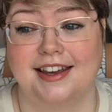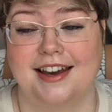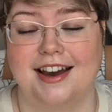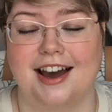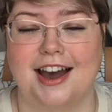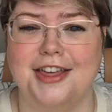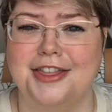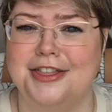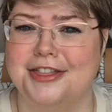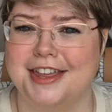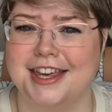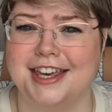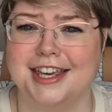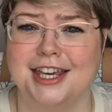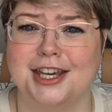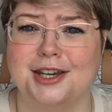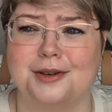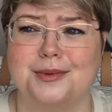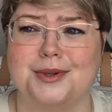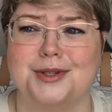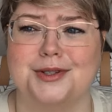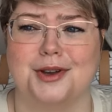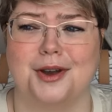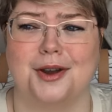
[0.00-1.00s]
I think it
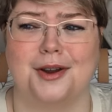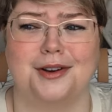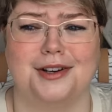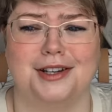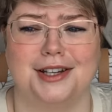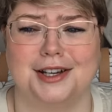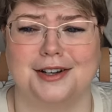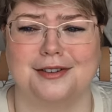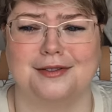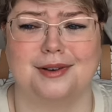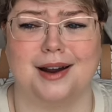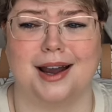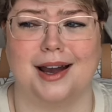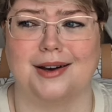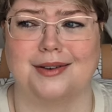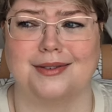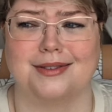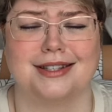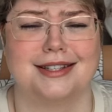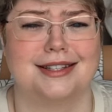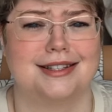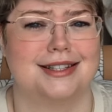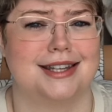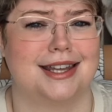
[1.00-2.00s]
was only around
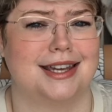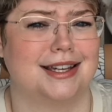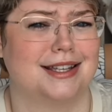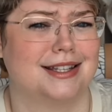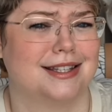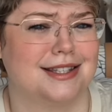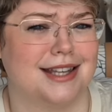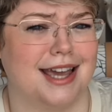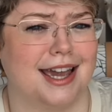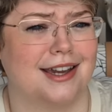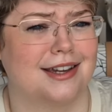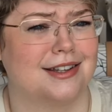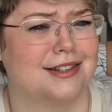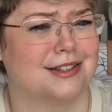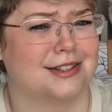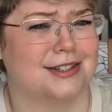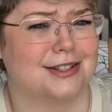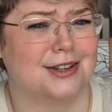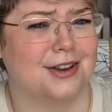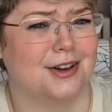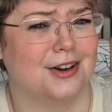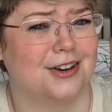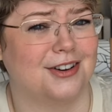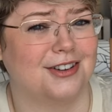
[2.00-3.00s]
six seconds
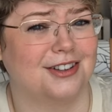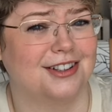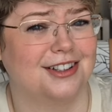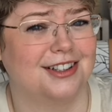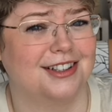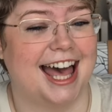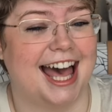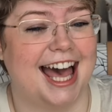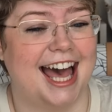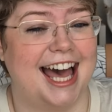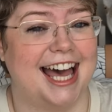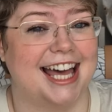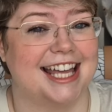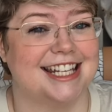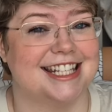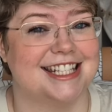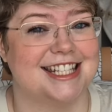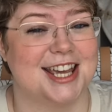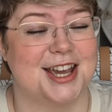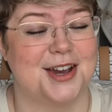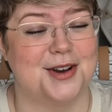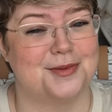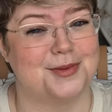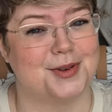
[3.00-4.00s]
long, and
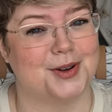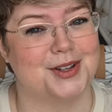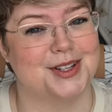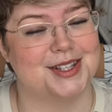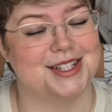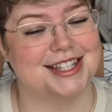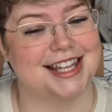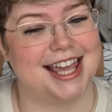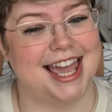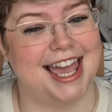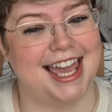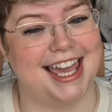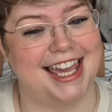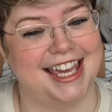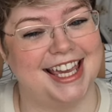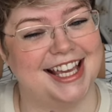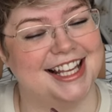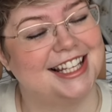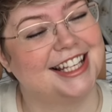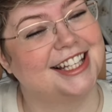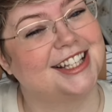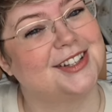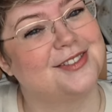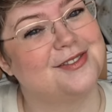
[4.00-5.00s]
it was a
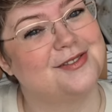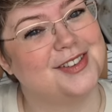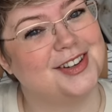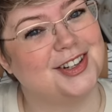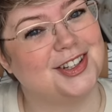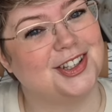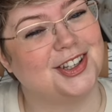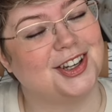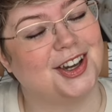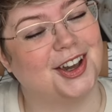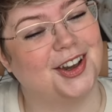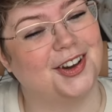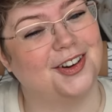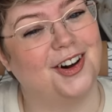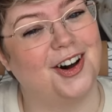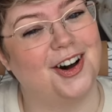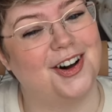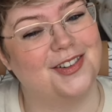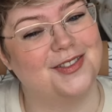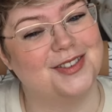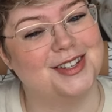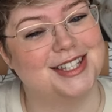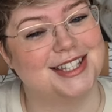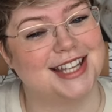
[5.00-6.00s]
little video
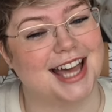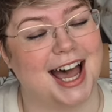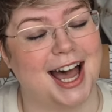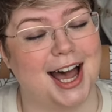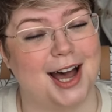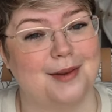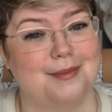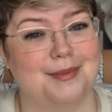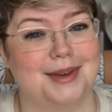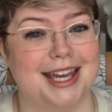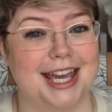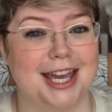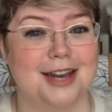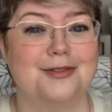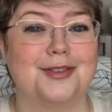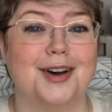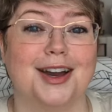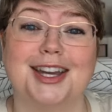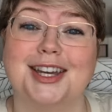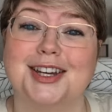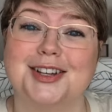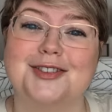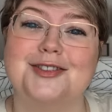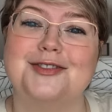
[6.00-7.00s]
of Sam. If I
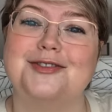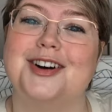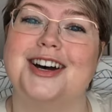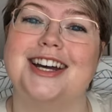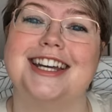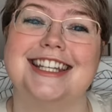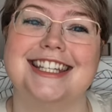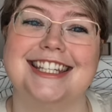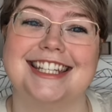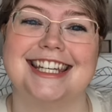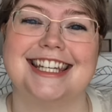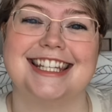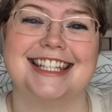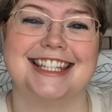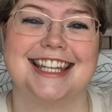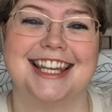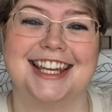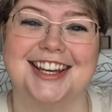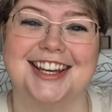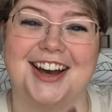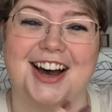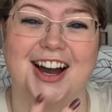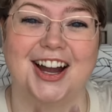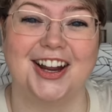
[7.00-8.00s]
can find it,
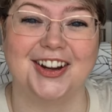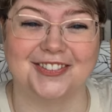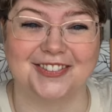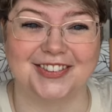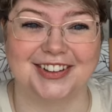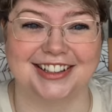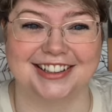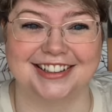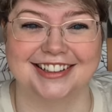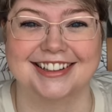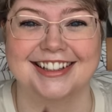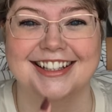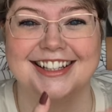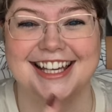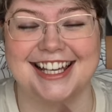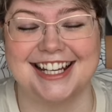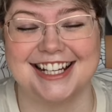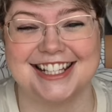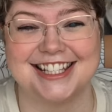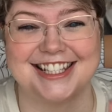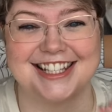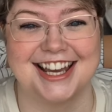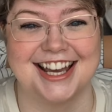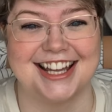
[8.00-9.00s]
I will
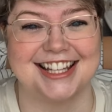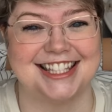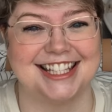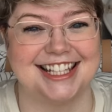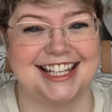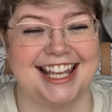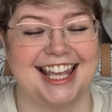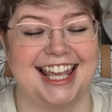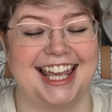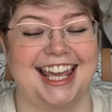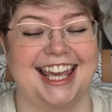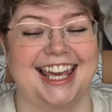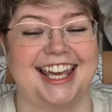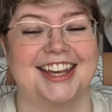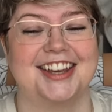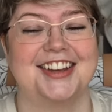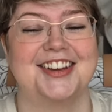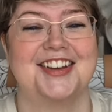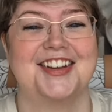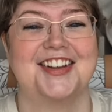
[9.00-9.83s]
insert it here.